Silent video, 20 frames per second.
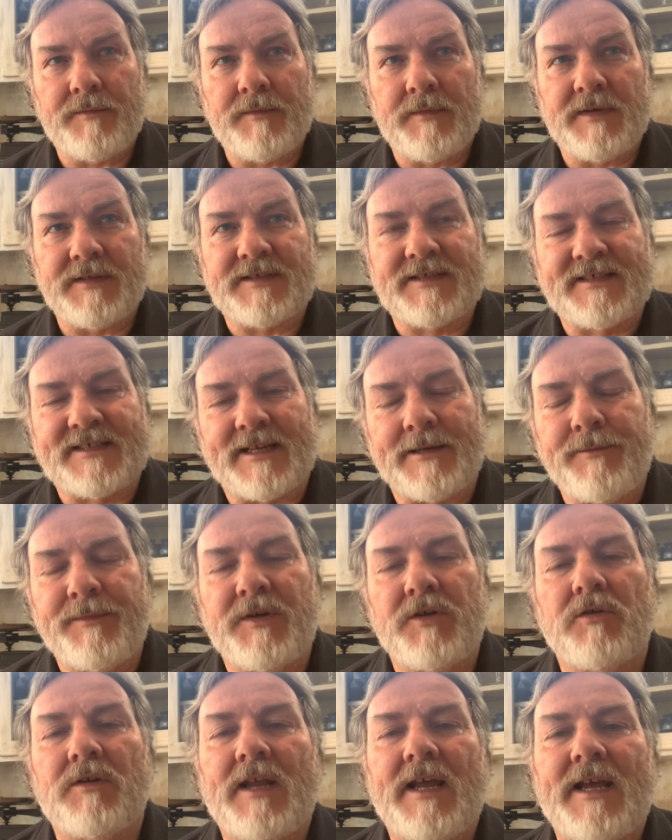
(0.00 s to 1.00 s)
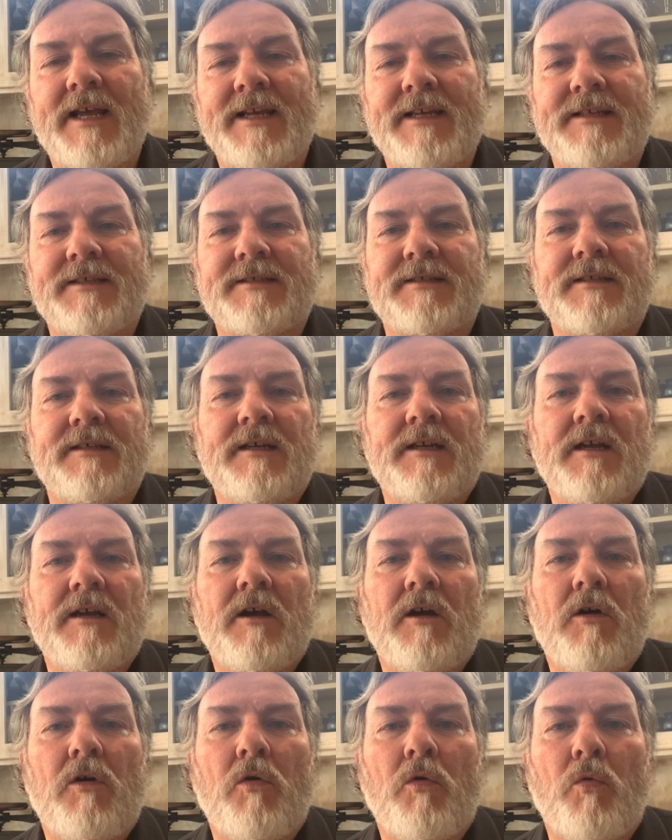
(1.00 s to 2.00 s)
simulate
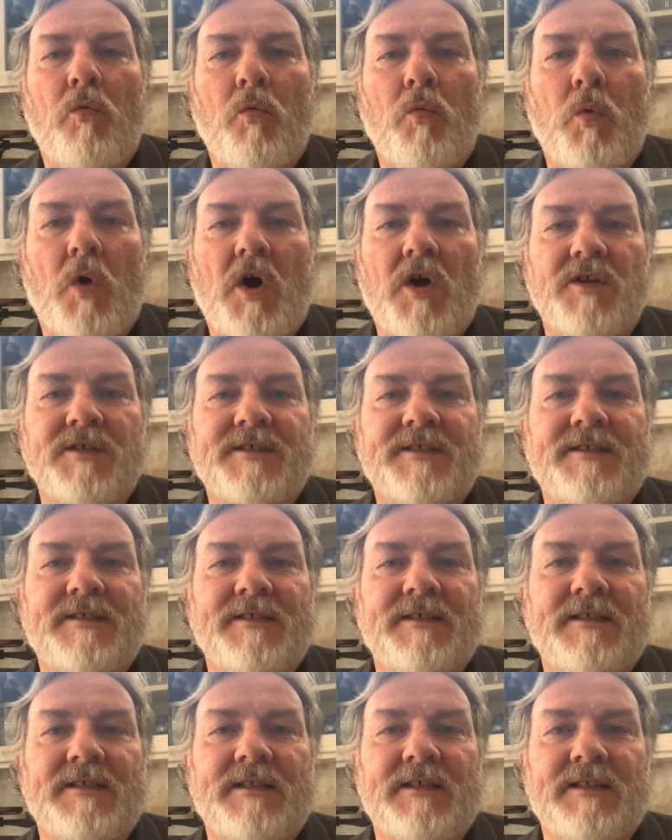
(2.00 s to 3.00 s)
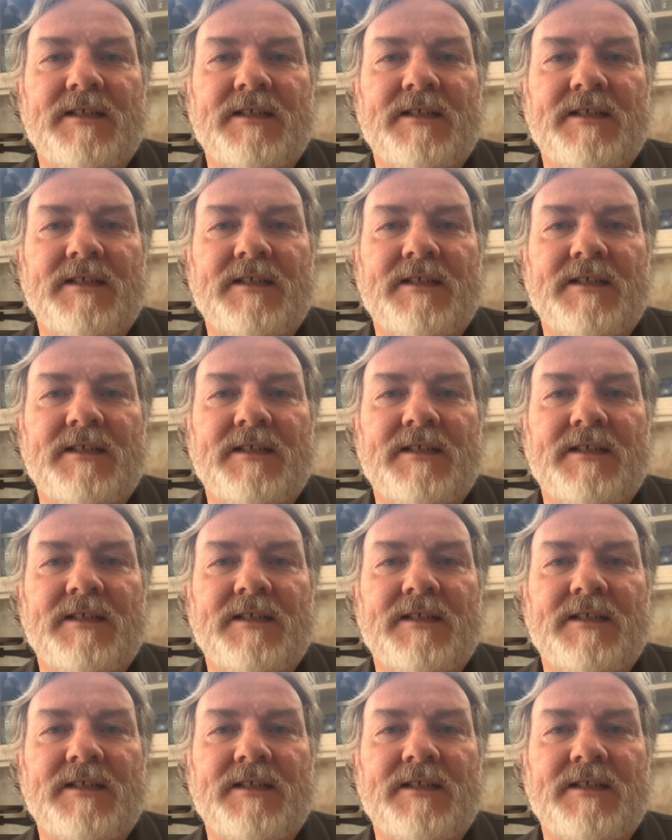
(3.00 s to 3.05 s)
what